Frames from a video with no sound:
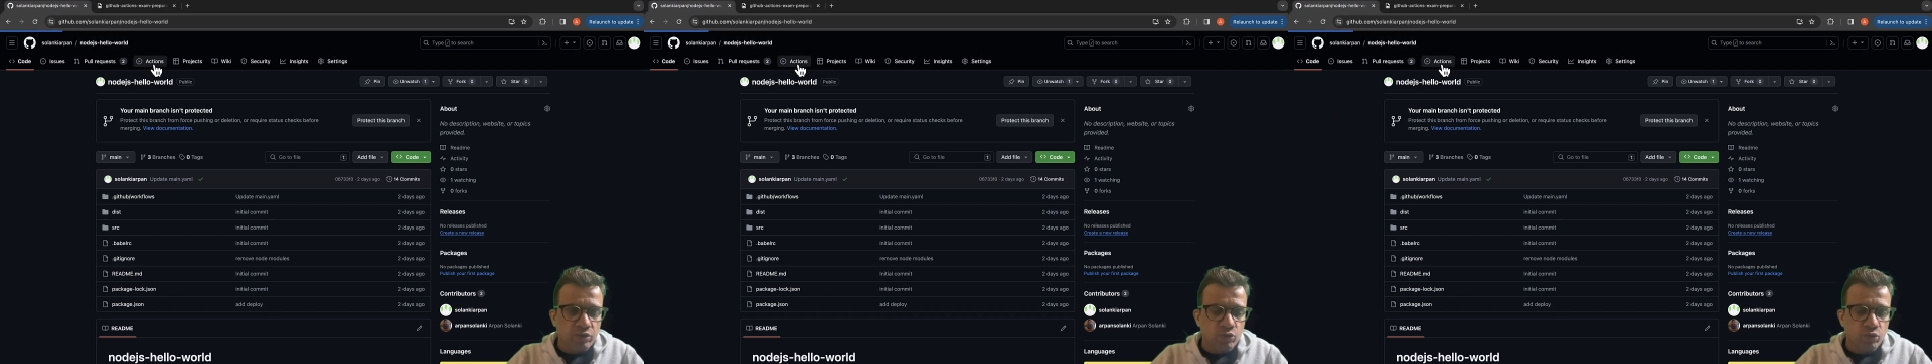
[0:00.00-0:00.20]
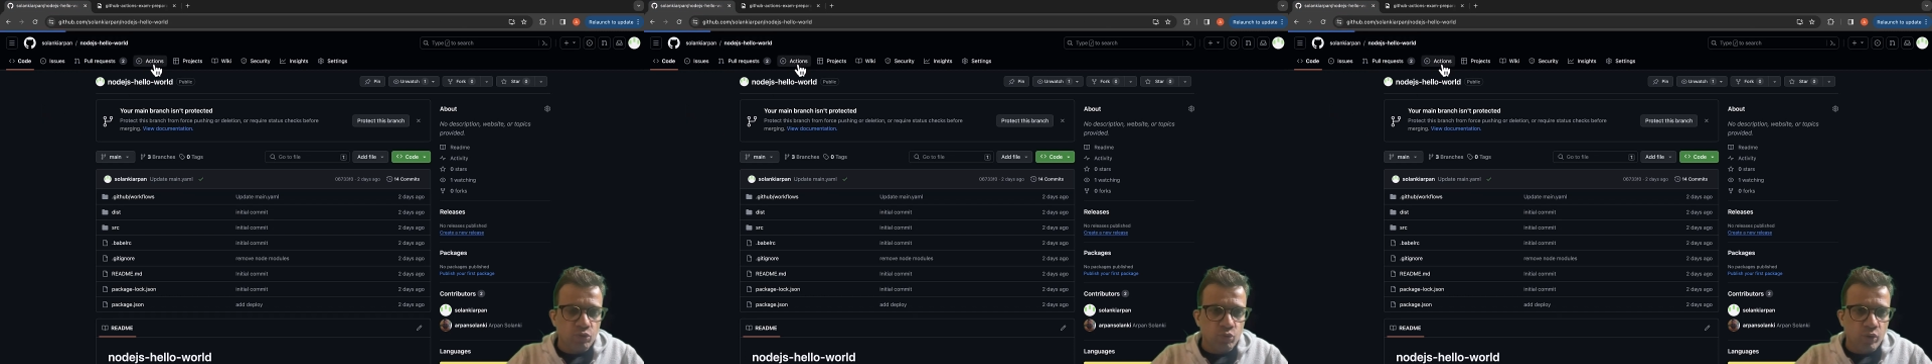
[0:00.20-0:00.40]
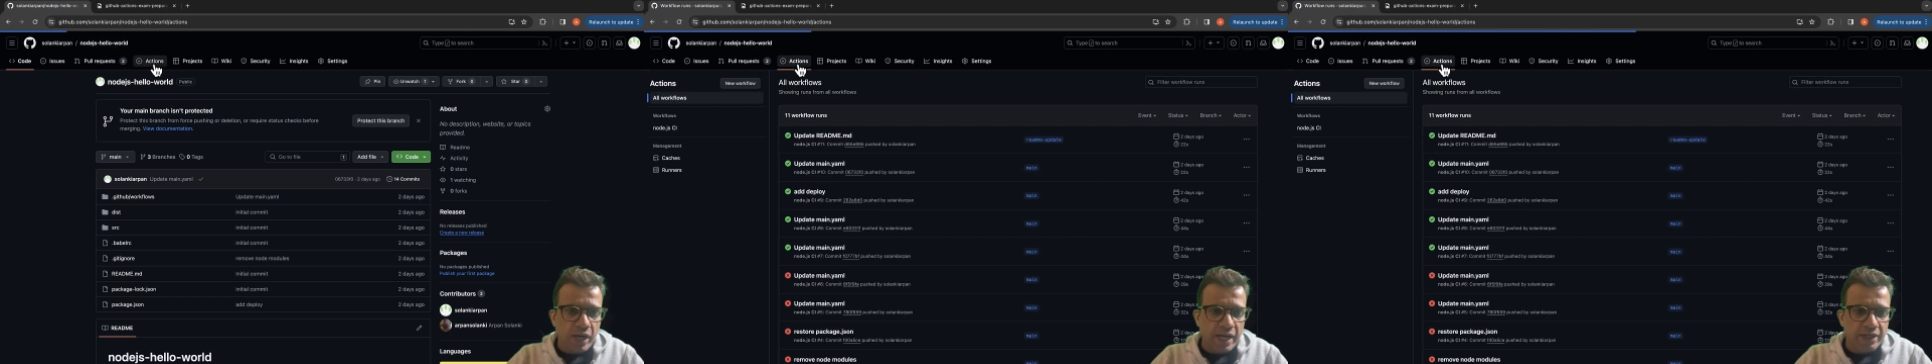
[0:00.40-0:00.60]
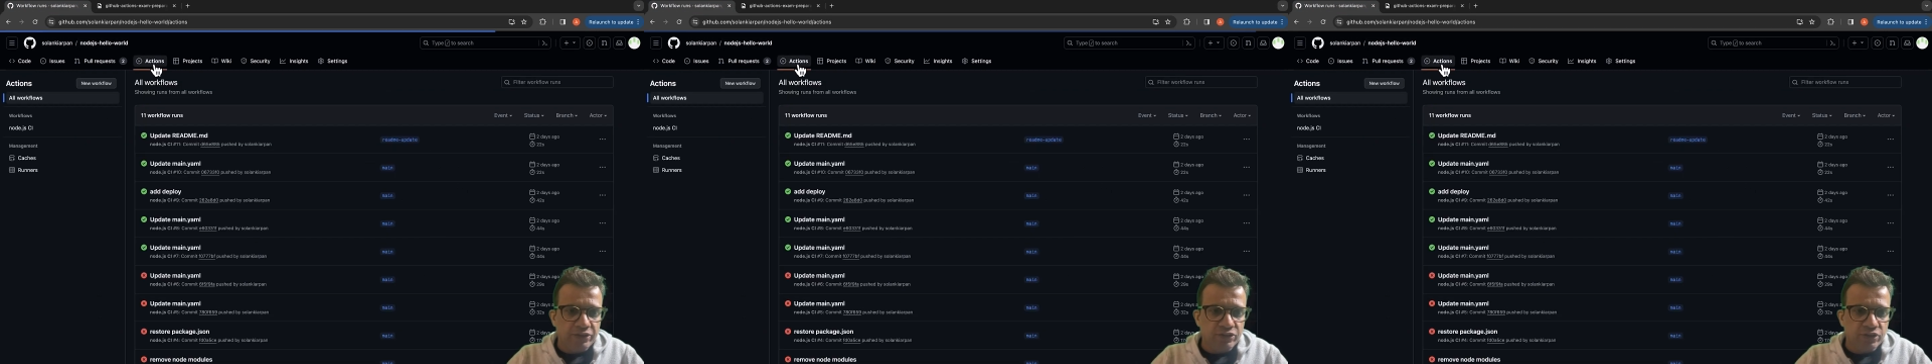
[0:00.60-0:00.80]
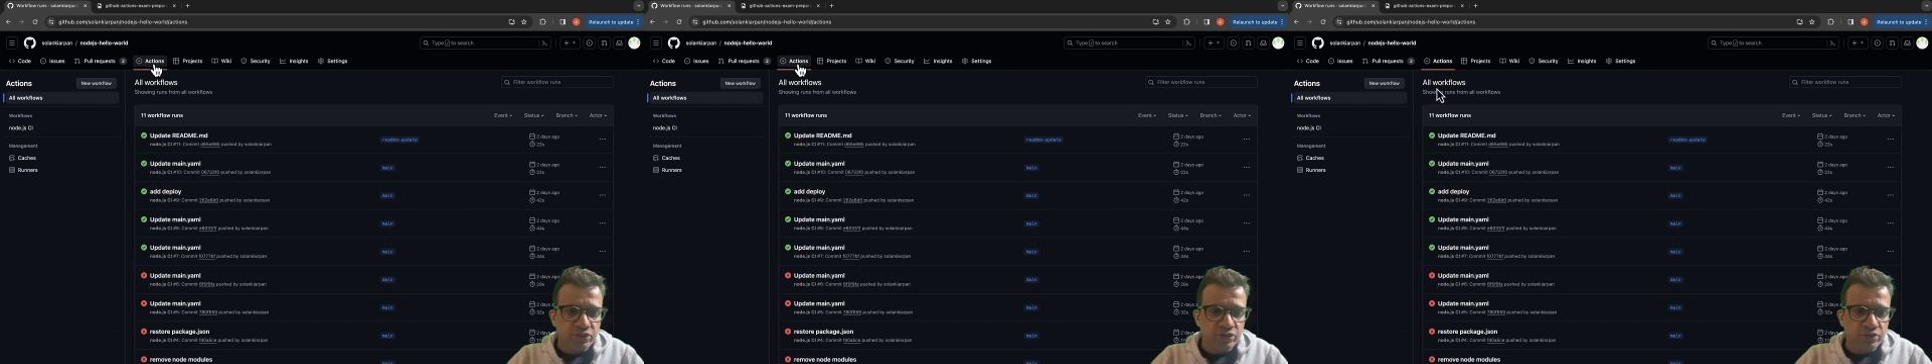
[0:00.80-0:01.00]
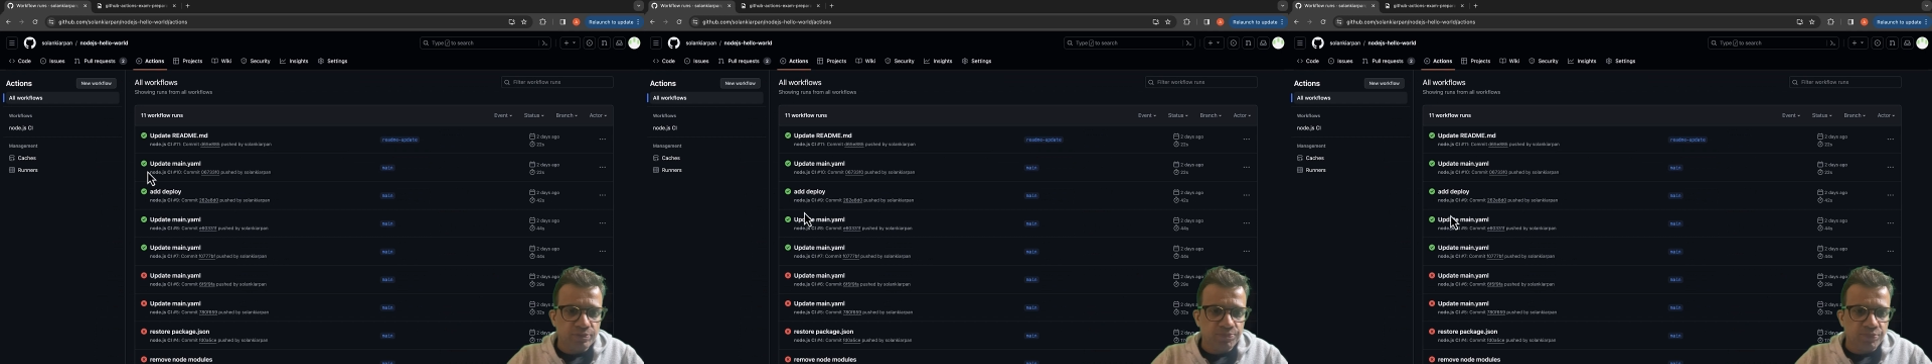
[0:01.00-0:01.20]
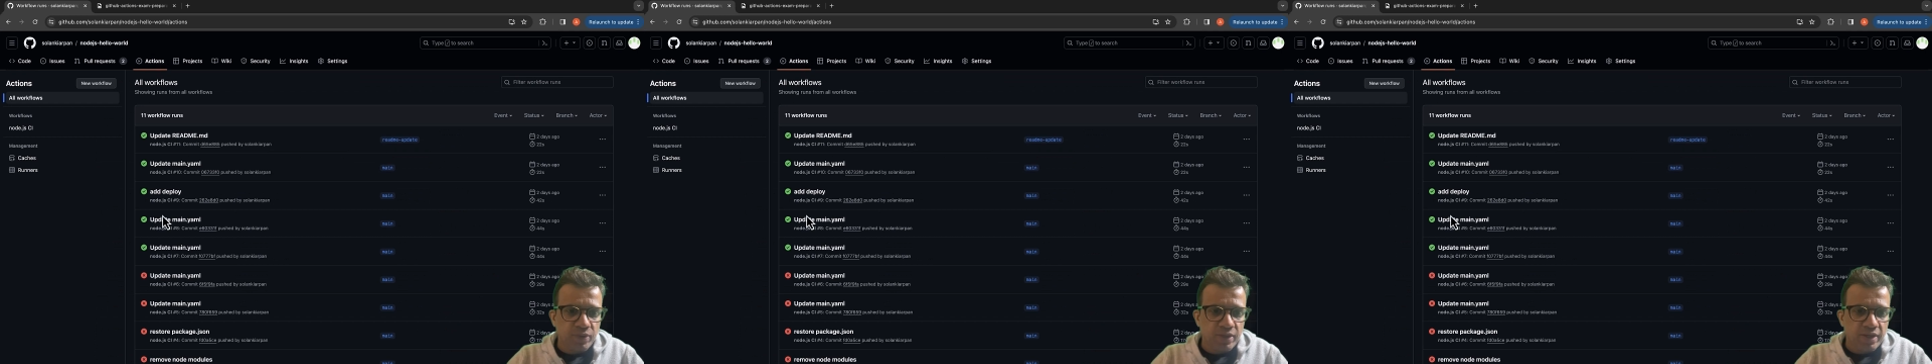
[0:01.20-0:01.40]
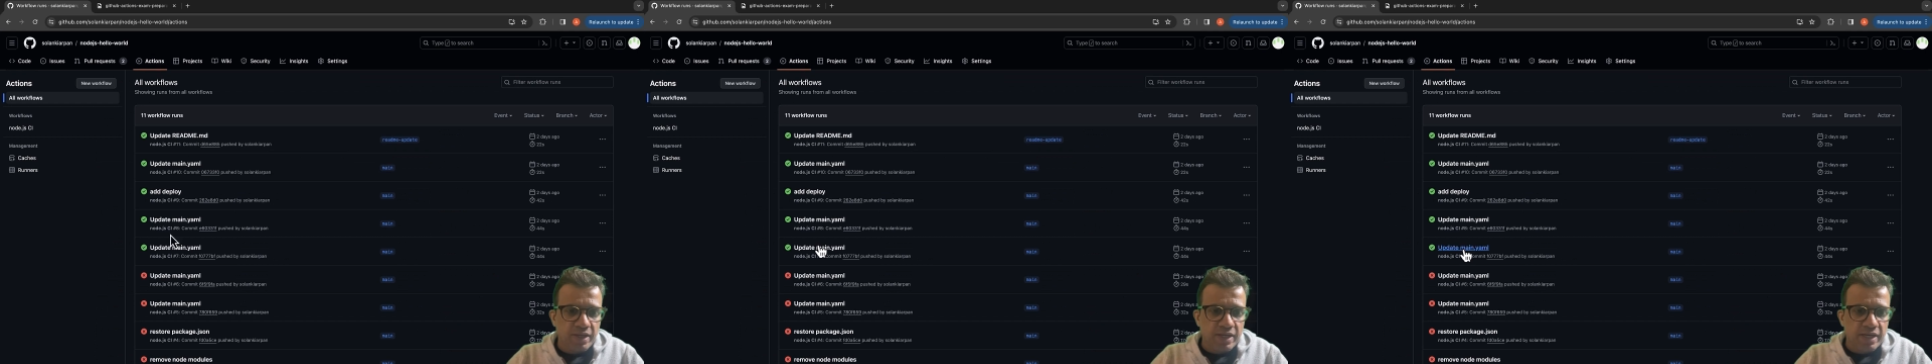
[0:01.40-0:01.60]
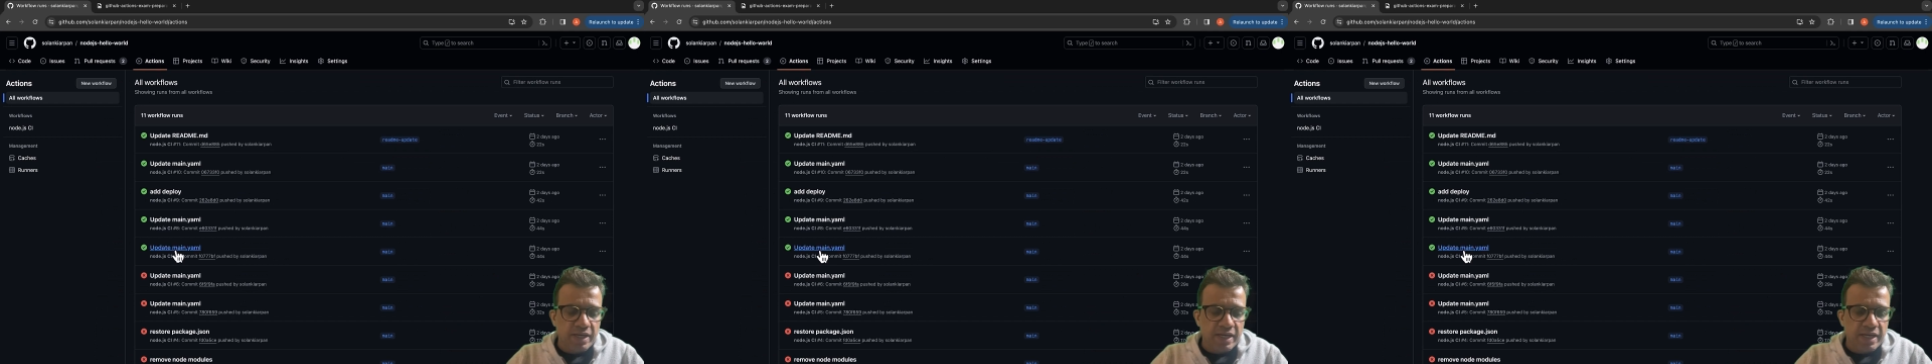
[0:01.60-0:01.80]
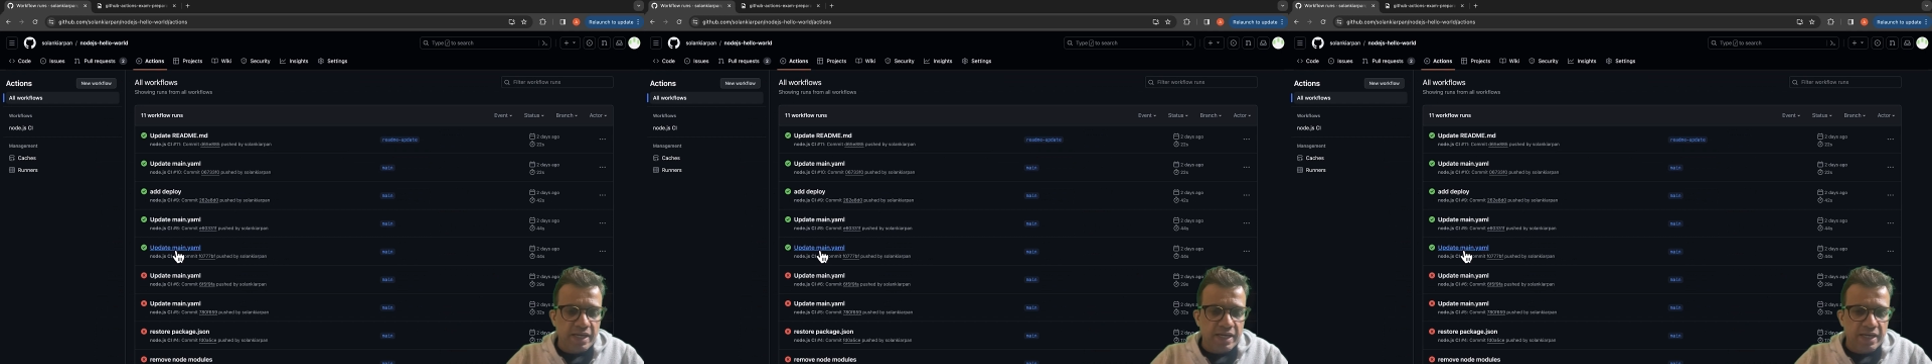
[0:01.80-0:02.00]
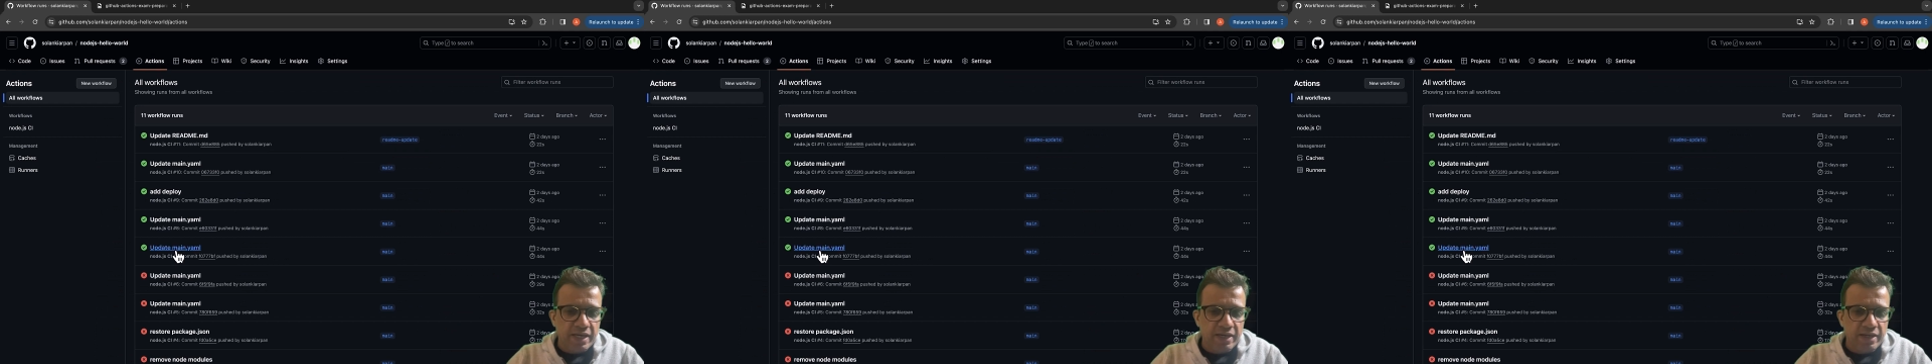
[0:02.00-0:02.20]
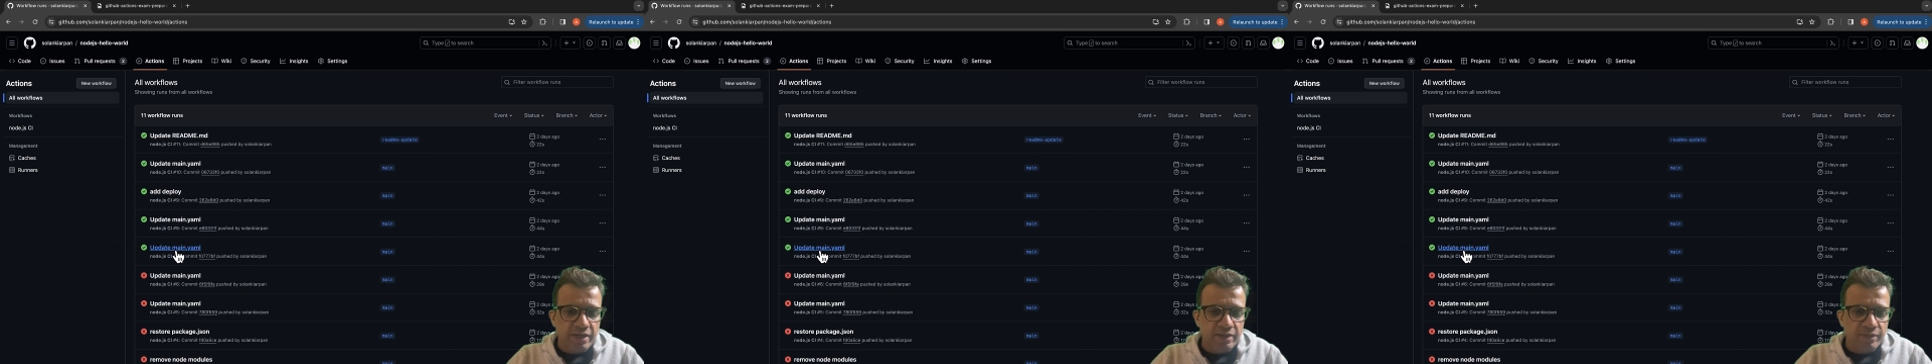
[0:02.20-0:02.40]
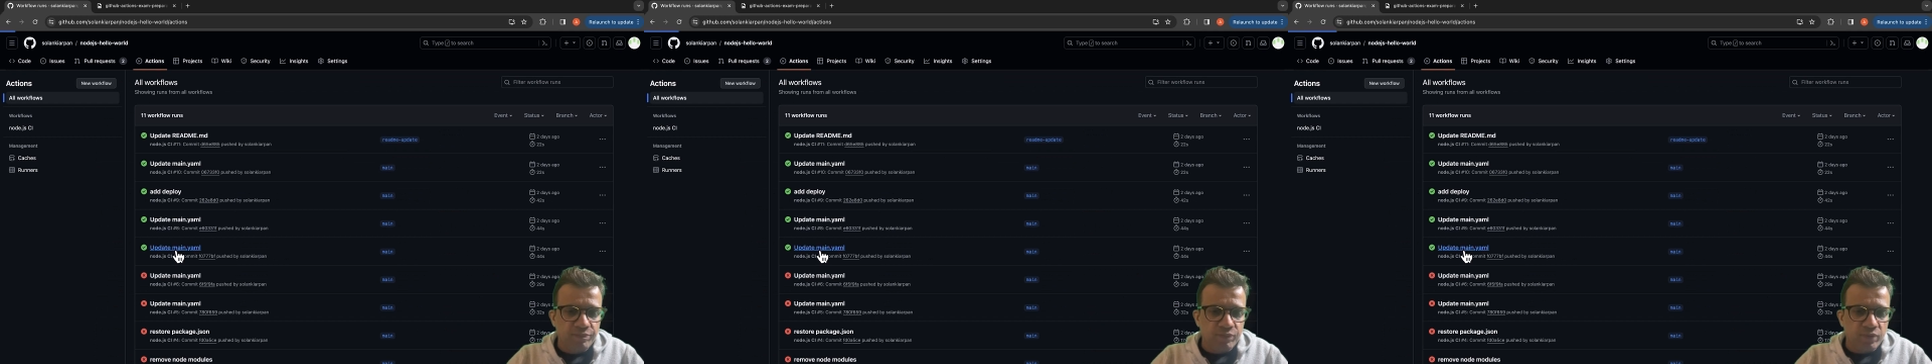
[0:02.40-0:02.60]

Go to Actions and